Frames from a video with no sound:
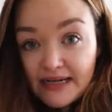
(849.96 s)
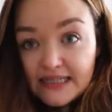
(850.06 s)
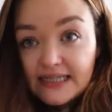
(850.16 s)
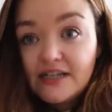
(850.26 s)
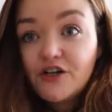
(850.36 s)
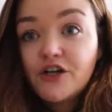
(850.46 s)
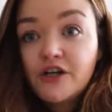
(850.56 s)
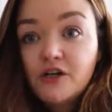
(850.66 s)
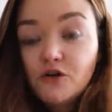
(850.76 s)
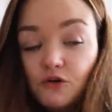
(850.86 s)
medicine,
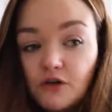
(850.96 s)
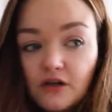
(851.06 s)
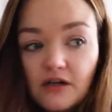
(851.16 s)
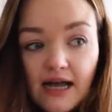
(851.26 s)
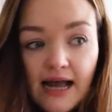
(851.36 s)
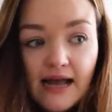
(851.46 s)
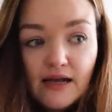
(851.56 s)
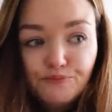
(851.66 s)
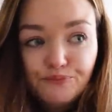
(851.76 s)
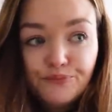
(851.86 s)
her
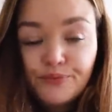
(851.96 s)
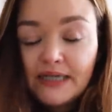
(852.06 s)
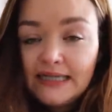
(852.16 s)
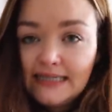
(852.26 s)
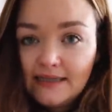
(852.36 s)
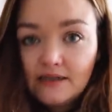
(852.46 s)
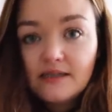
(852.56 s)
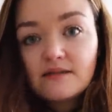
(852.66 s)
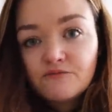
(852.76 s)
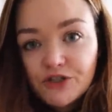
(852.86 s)
lung breathing
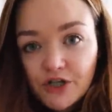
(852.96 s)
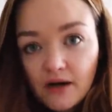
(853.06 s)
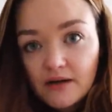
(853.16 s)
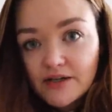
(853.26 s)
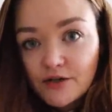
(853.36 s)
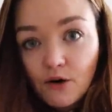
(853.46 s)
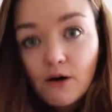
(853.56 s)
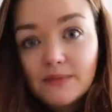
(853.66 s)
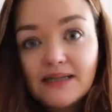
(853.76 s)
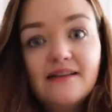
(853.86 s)
returned to
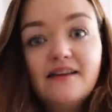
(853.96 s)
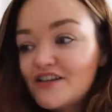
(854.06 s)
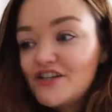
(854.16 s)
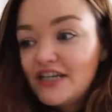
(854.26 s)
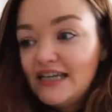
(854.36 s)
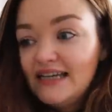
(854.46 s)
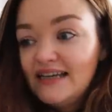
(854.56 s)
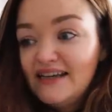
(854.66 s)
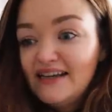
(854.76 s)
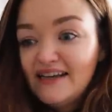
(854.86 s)
normal.
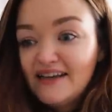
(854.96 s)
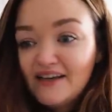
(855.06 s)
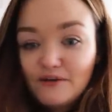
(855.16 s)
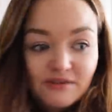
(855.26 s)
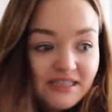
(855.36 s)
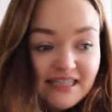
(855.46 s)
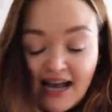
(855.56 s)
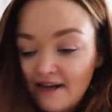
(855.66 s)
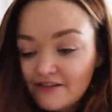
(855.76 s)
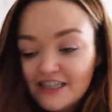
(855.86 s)
She was
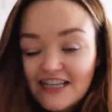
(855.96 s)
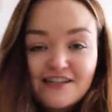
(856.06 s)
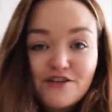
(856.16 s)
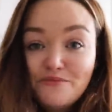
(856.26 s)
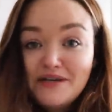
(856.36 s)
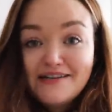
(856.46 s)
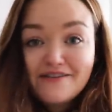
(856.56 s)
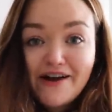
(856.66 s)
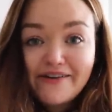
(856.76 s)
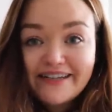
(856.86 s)
having the
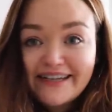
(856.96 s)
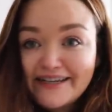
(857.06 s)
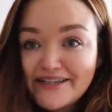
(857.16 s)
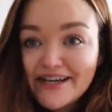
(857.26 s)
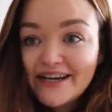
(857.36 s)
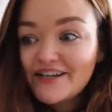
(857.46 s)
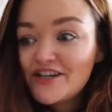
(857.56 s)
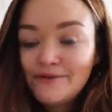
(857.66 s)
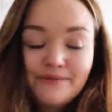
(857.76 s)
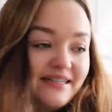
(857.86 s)
zoomies around the kitchen.
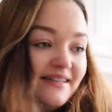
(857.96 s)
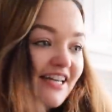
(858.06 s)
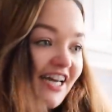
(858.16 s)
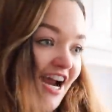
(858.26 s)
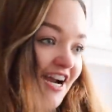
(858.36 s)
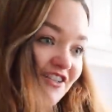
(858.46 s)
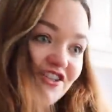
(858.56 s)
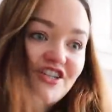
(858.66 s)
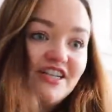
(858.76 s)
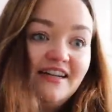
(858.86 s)
She was in the
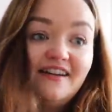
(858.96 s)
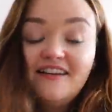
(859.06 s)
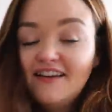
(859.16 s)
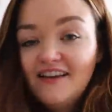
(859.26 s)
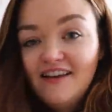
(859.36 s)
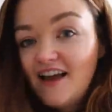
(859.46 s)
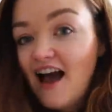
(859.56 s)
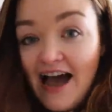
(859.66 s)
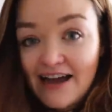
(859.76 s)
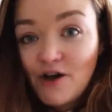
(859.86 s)
garden.
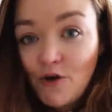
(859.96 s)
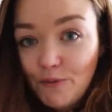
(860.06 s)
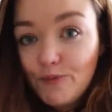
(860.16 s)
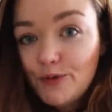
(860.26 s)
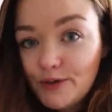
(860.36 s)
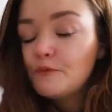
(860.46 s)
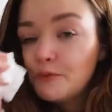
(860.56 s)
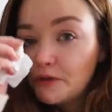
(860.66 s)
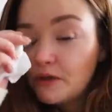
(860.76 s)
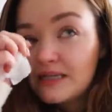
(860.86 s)
I had hope,
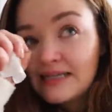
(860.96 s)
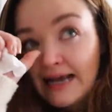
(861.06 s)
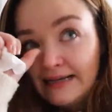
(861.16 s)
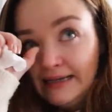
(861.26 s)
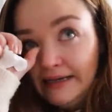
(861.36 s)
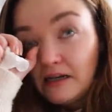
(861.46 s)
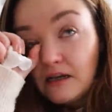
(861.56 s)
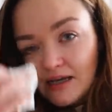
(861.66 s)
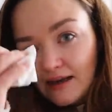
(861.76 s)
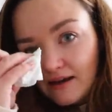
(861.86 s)
but sadly,
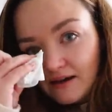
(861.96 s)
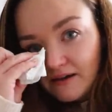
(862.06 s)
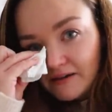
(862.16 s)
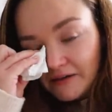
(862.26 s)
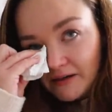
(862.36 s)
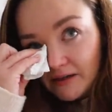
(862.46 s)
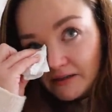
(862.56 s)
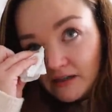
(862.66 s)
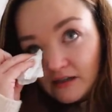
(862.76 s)
oh God.